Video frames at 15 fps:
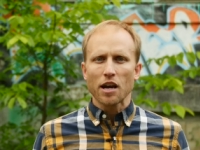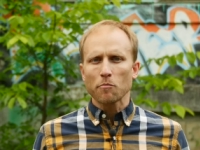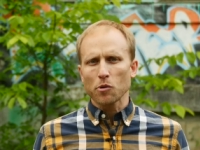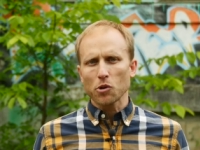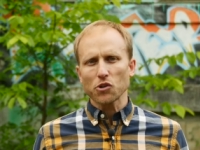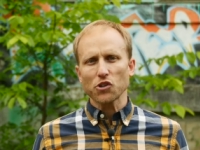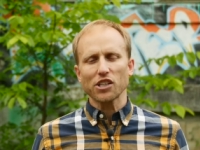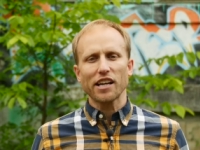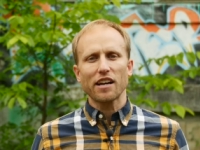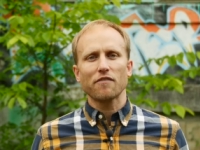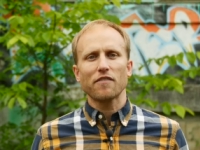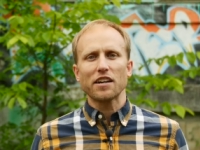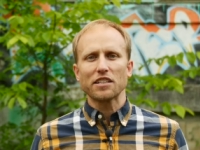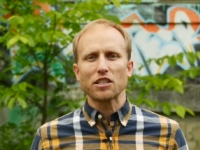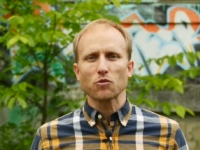Personally, I
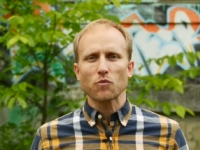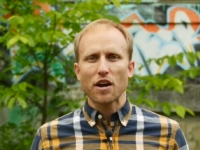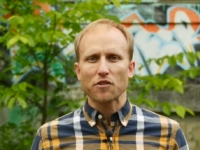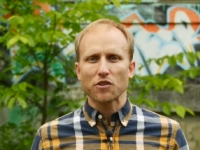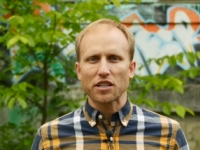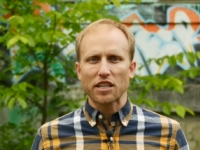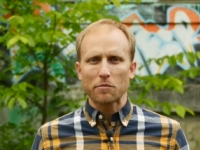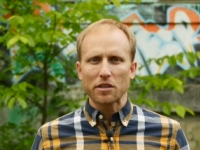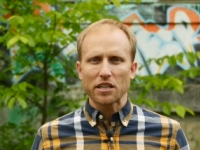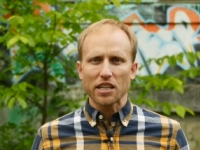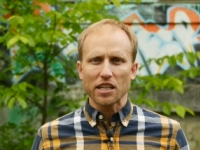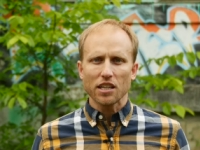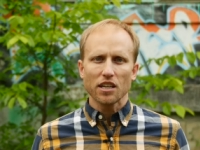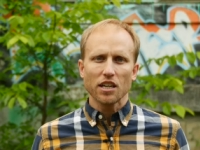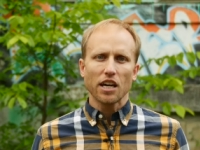find these rather
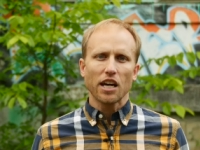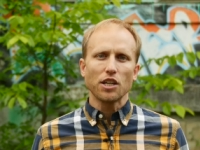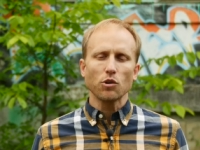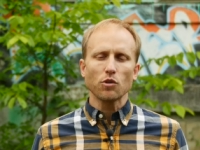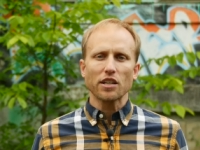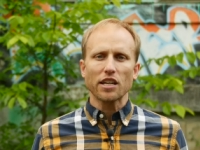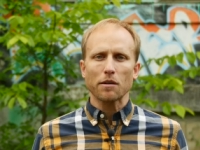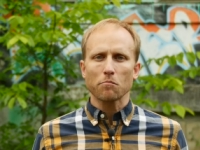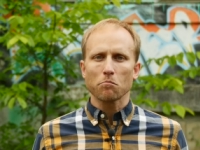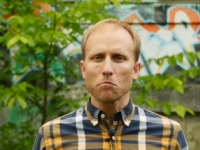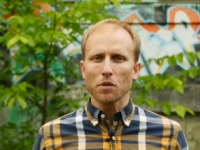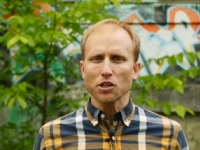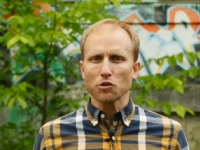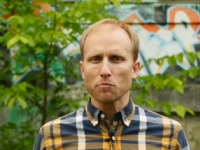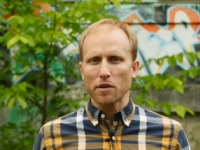gimmicky, and you can get
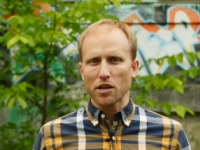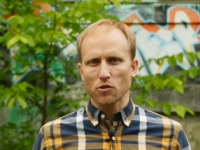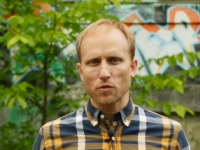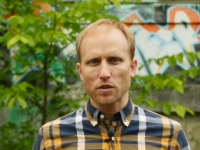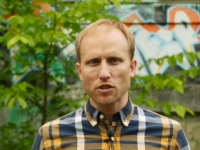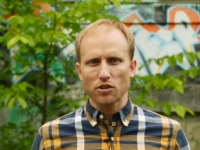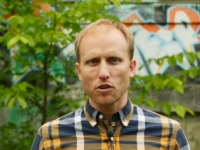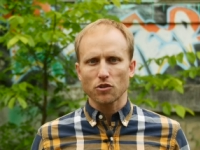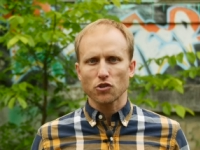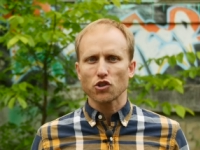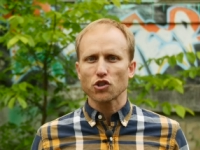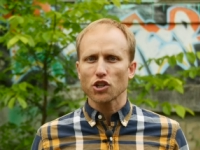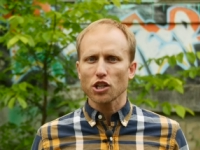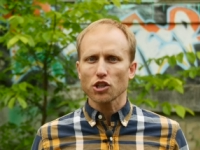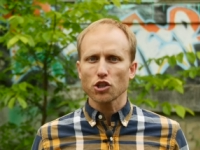much better results
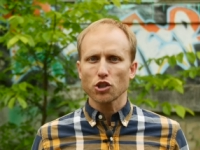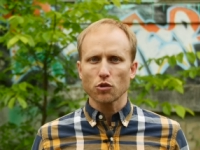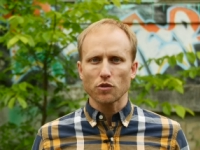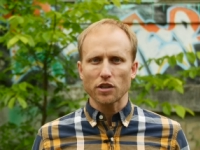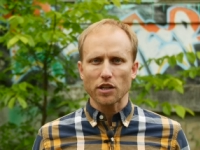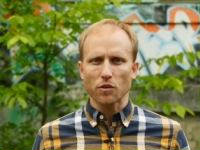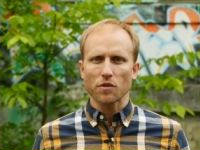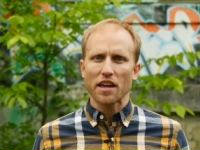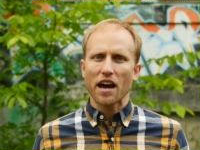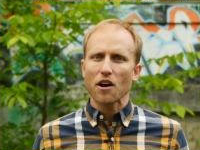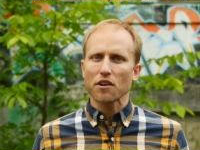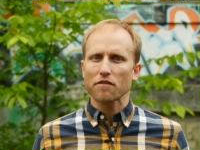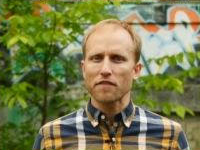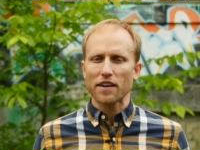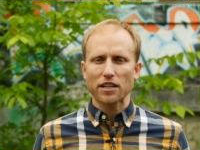just shooting
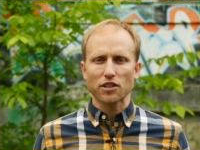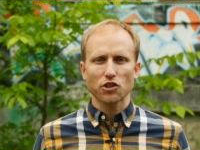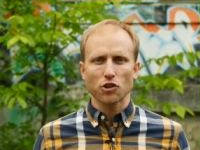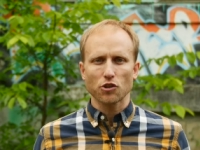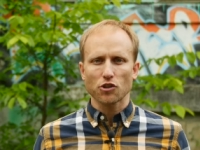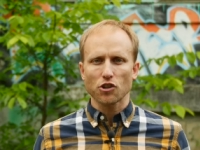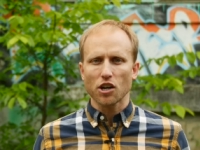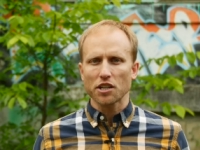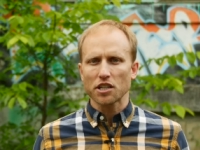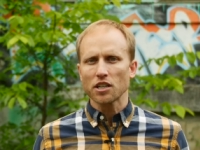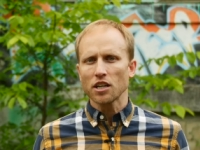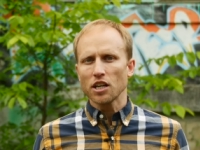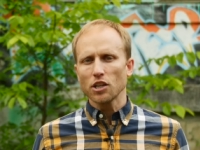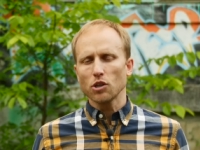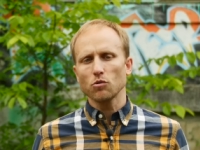without effects turned on and
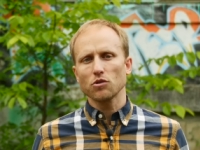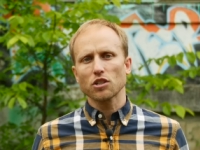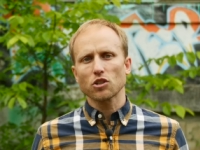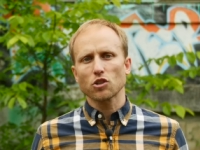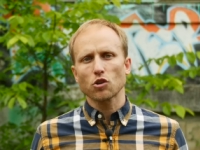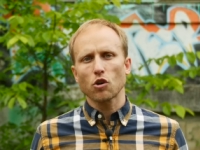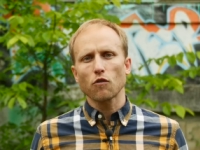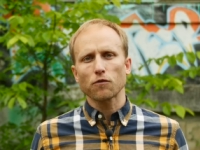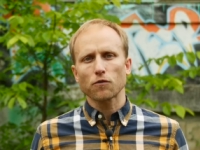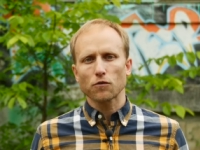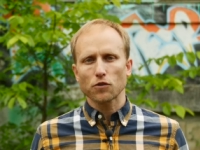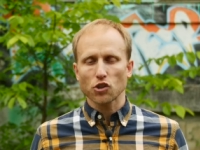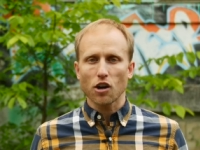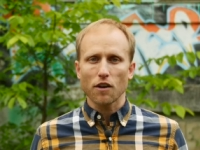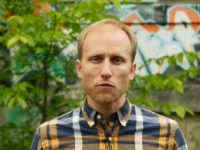using
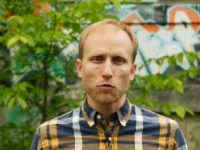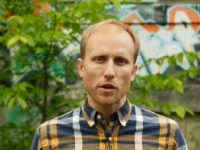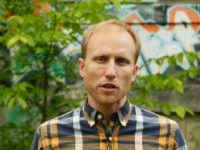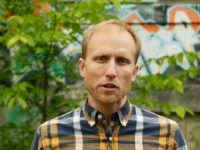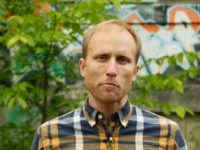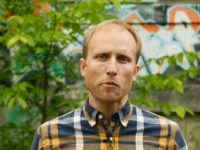software to